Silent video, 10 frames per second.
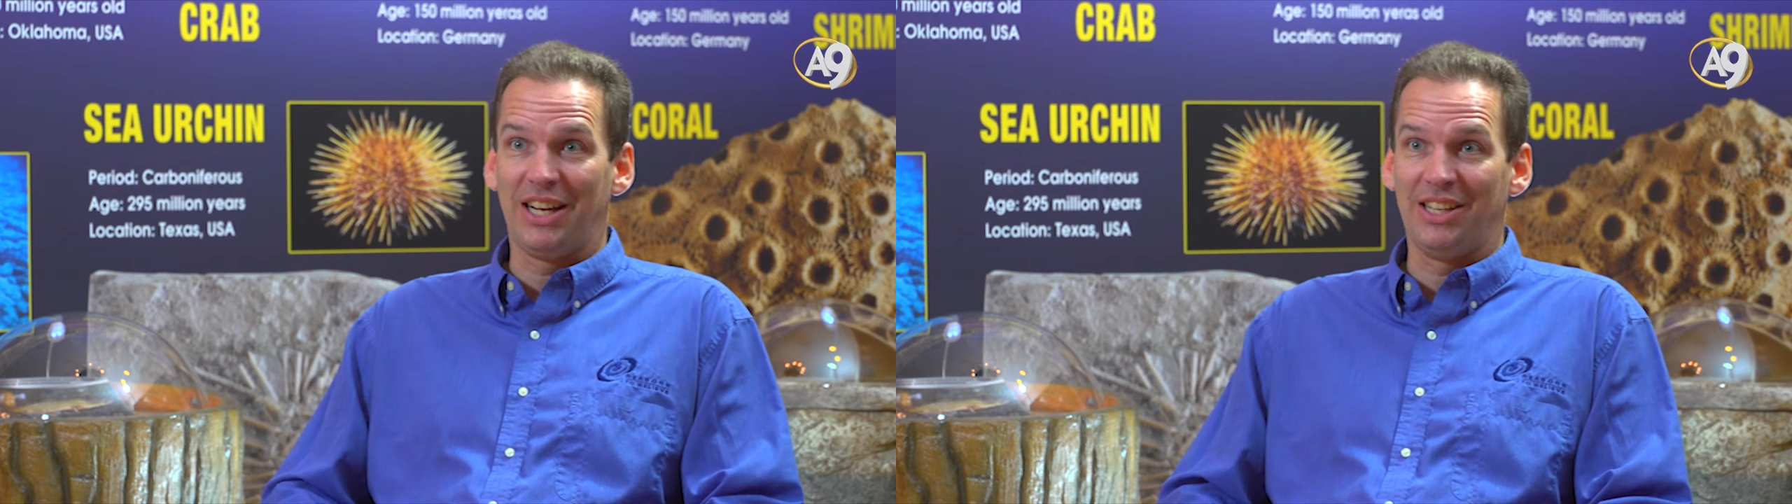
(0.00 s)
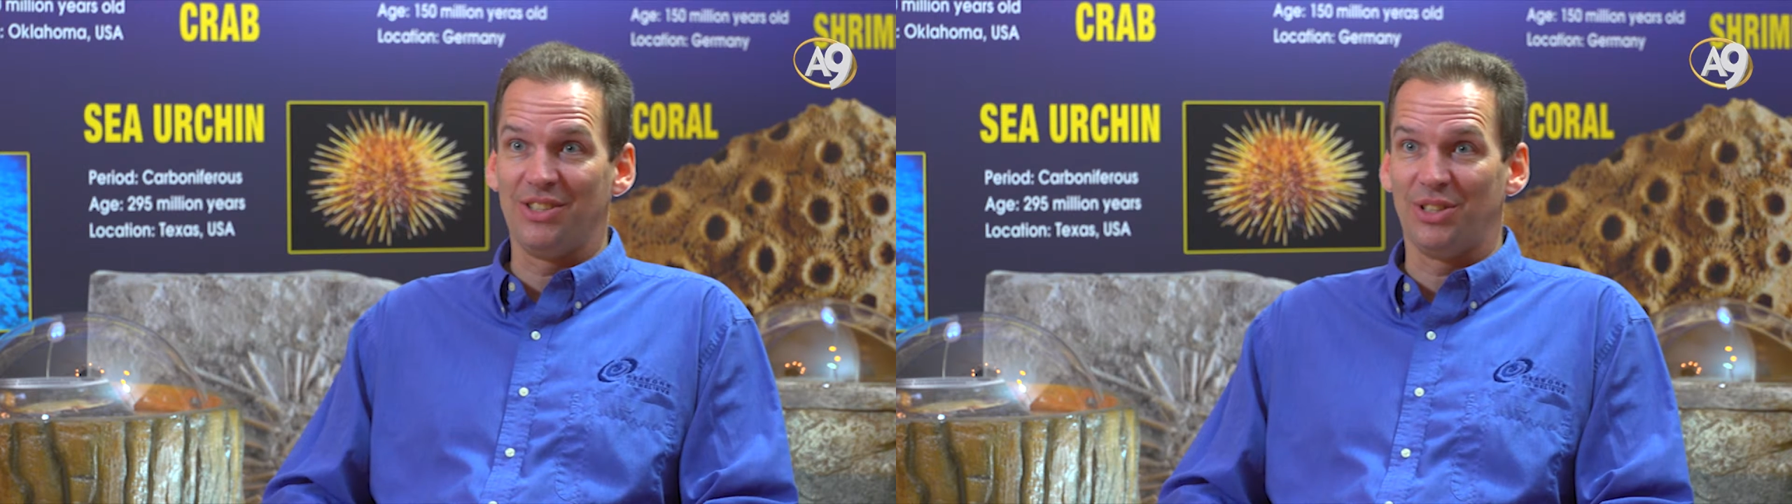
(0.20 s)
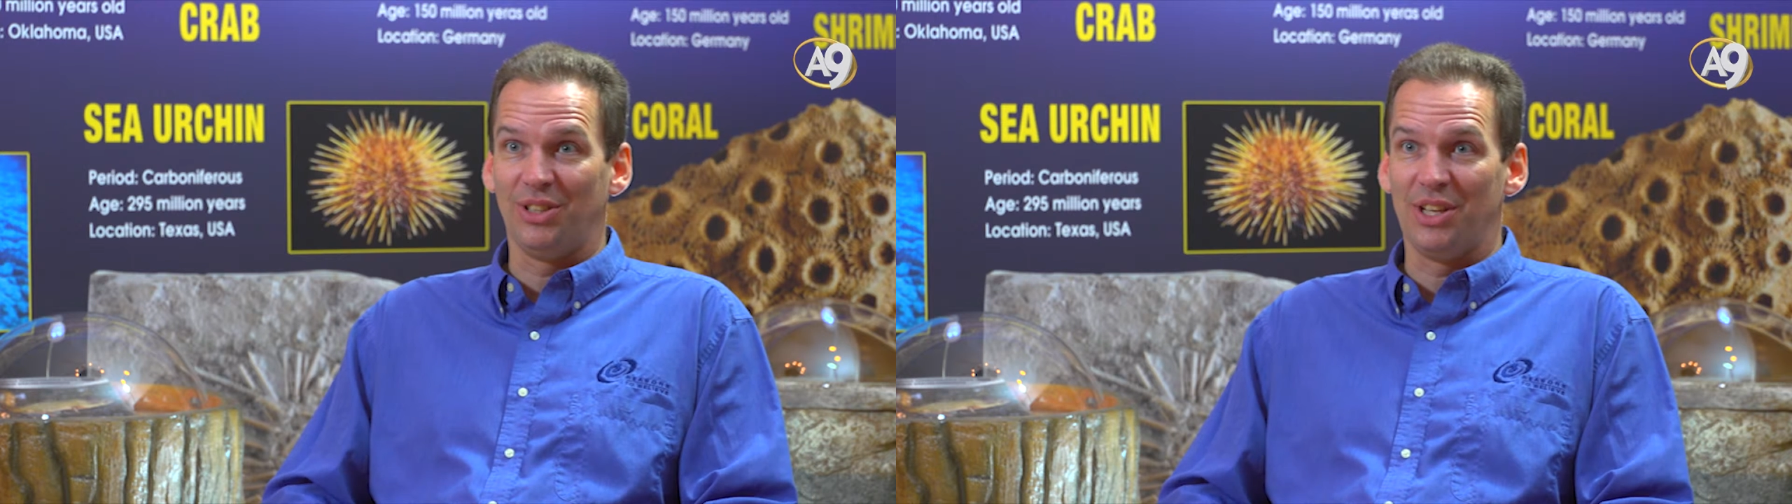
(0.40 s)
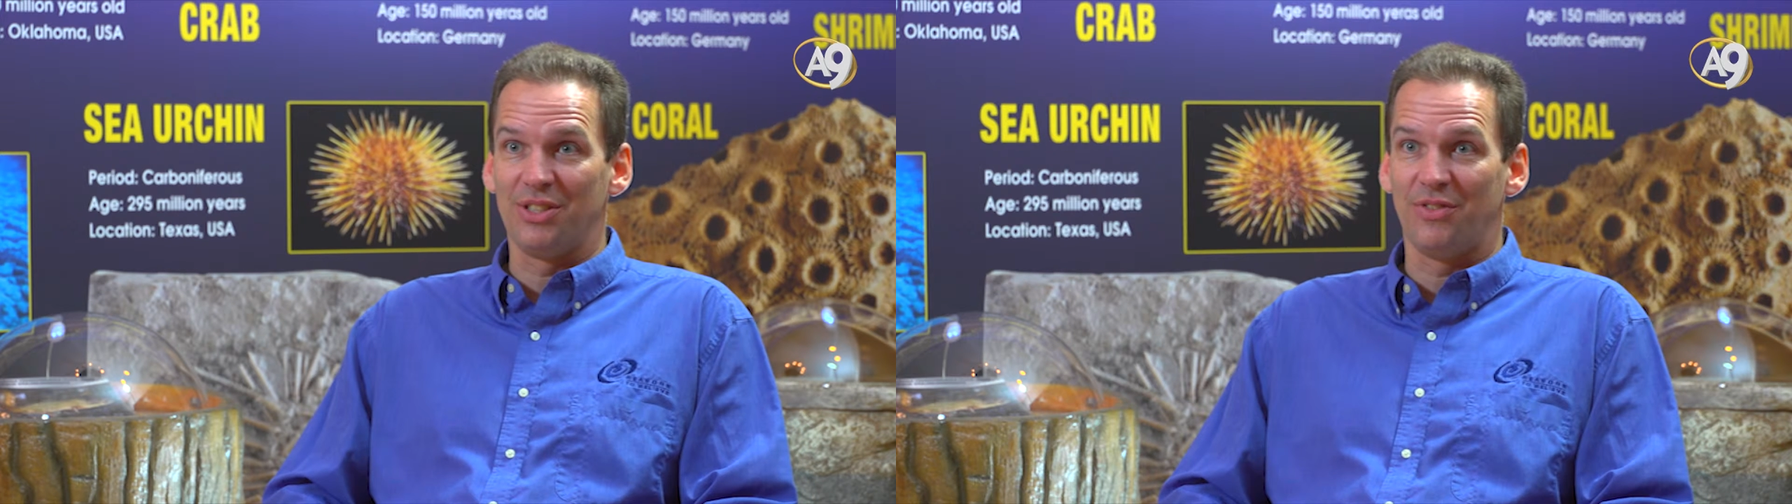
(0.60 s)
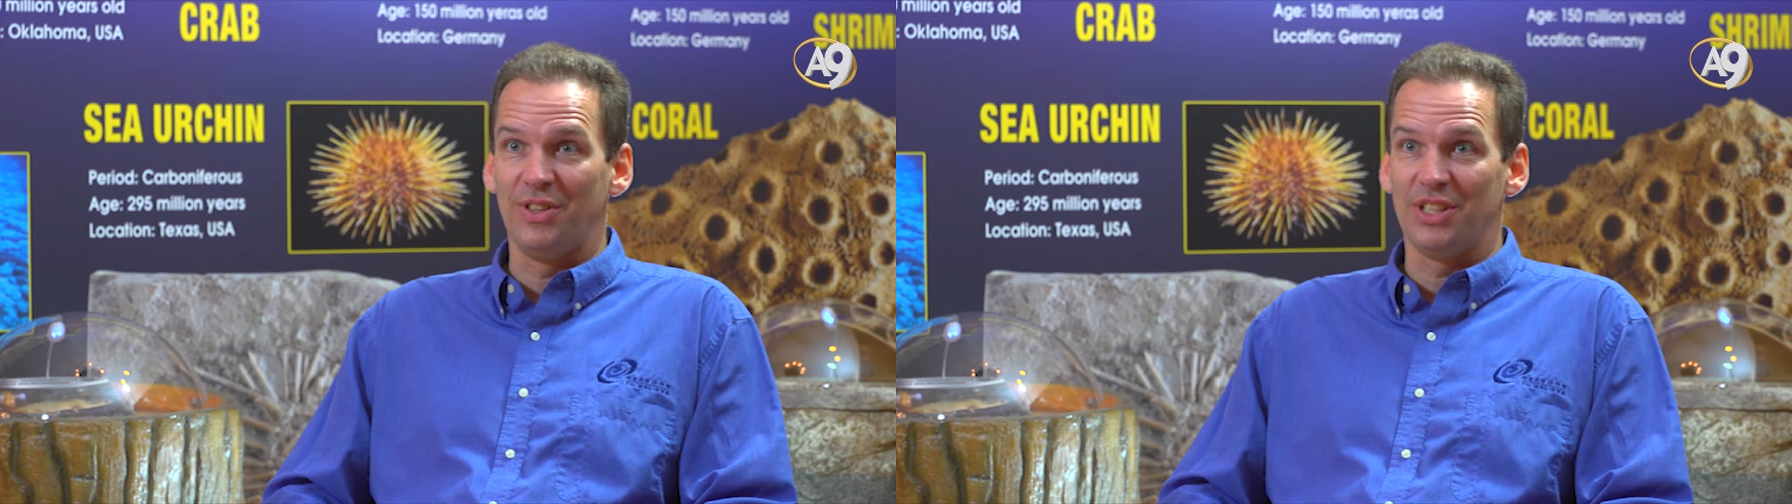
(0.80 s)
constant
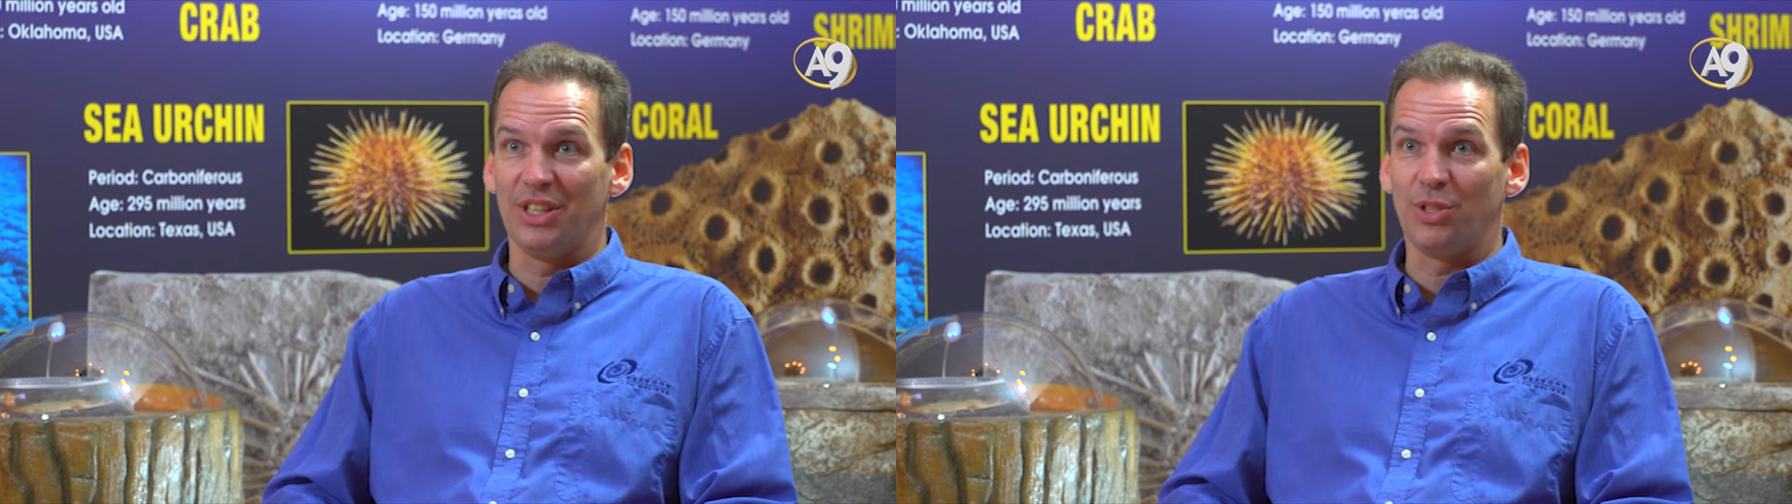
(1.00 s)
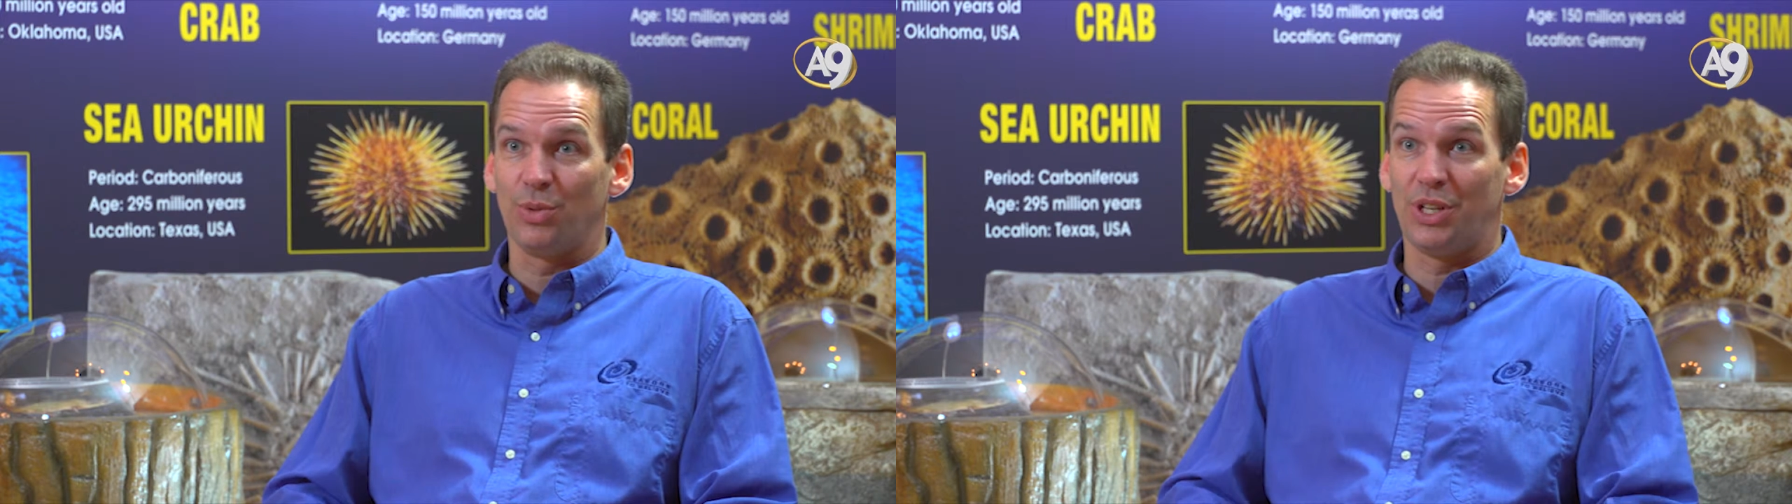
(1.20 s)
laws of physics,